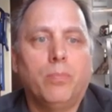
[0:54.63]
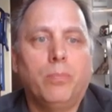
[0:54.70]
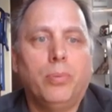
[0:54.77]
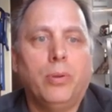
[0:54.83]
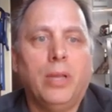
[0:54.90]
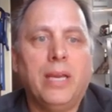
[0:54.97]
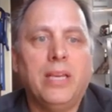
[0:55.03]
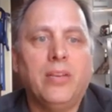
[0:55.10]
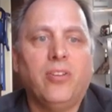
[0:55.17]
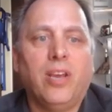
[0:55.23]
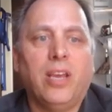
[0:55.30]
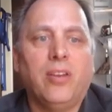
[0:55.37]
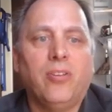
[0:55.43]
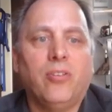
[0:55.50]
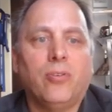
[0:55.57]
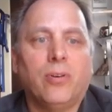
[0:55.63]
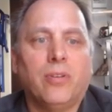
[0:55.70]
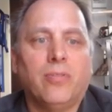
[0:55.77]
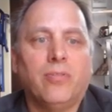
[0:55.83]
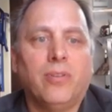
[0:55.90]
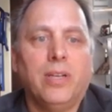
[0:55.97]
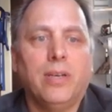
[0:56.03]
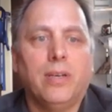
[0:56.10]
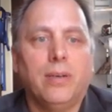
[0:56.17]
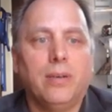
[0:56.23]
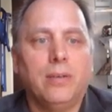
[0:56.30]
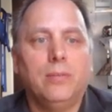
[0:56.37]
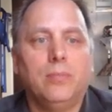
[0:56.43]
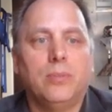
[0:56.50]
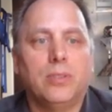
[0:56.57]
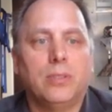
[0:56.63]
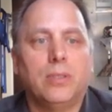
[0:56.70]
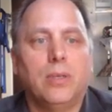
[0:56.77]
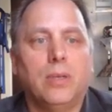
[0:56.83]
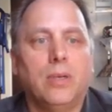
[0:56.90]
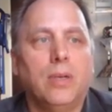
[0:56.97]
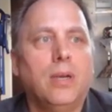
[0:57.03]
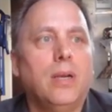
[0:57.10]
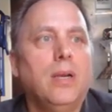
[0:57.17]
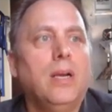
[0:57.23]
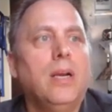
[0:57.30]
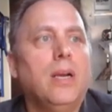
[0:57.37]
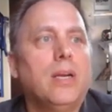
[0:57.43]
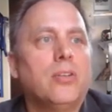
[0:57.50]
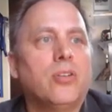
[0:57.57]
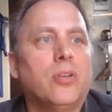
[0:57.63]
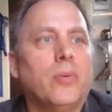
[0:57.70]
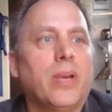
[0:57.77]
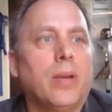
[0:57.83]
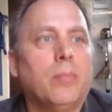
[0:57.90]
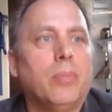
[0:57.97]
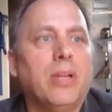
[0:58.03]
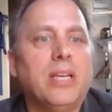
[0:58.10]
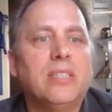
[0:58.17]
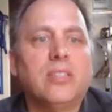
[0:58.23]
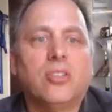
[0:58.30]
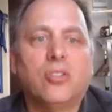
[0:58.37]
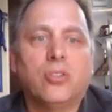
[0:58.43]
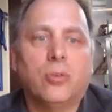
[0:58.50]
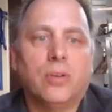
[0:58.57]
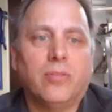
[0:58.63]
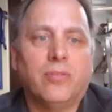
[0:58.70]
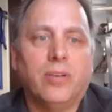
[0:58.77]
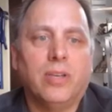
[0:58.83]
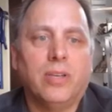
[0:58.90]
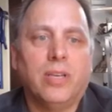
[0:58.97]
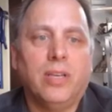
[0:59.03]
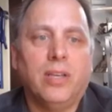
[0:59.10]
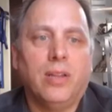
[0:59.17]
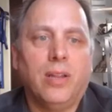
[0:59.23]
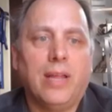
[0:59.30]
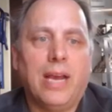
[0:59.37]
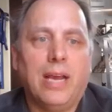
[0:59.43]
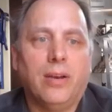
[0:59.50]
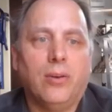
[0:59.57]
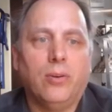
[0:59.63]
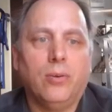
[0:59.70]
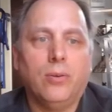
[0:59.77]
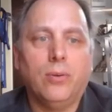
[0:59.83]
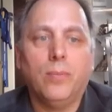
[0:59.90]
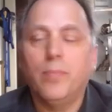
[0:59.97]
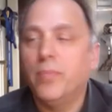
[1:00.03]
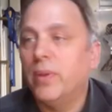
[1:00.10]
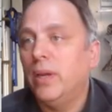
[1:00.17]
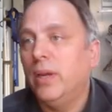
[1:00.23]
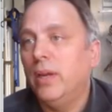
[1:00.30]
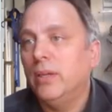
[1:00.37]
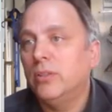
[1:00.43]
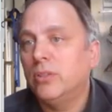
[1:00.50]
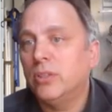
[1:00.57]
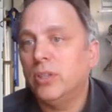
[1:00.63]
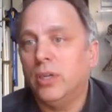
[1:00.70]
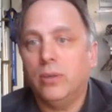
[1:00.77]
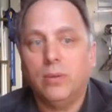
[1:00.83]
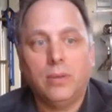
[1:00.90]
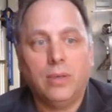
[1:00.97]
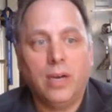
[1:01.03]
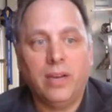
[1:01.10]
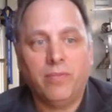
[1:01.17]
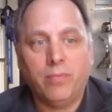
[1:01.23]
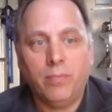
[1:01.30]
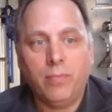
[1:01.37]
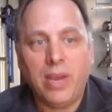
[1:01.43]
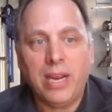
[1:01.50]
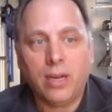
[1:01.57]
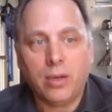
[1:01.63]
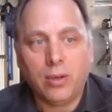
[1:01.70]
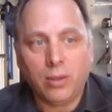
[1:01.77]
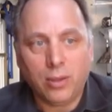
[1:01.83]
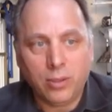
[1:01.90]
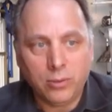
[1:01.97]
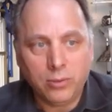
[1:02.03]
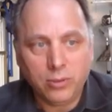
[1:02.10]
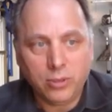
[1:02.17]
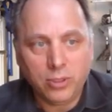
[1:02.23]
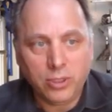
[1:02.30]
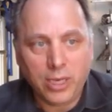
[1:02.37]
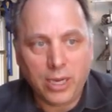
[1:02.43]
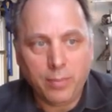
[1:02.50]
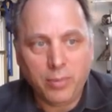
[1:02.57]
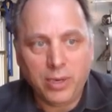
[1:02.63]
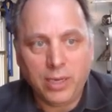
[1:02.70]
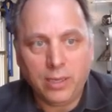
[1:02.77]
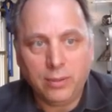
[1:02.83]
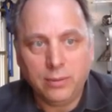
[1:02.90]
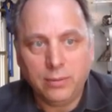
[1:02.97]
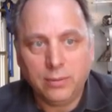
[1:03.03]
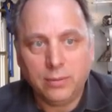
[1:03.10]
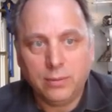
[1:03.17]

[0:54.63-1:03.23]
place a storefront oops so that we can place a storefront in that hole so I've made a closed shape now